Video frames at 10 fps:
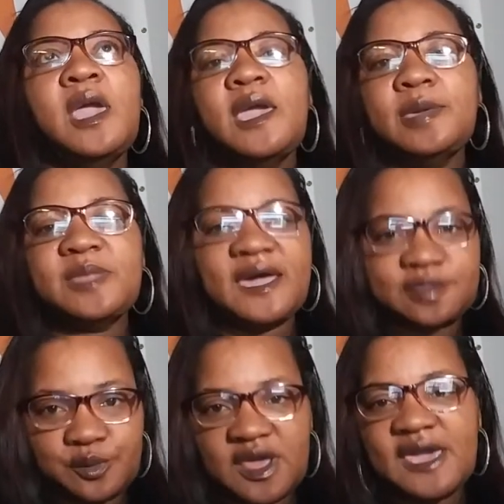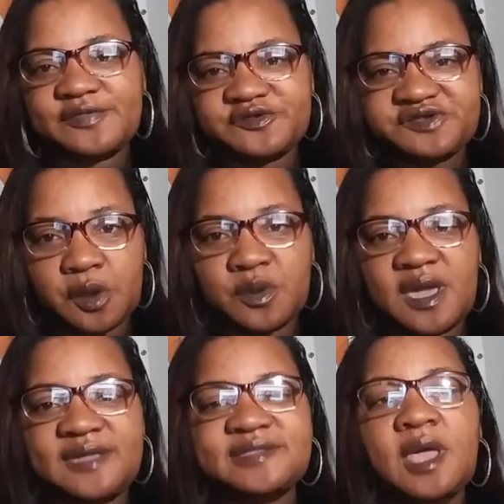And that's when they have the
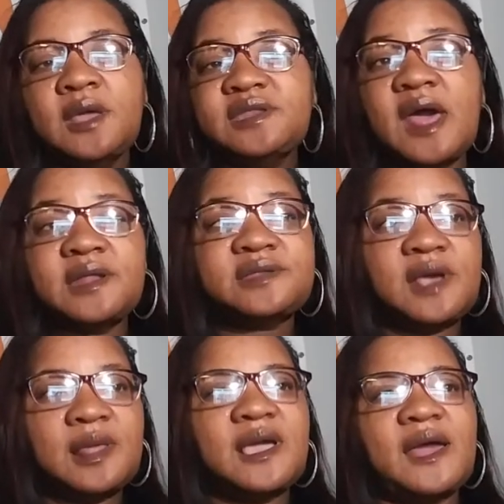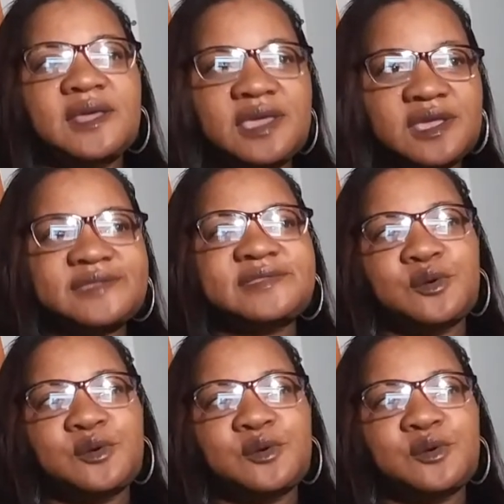showcase. Donatella kind of gets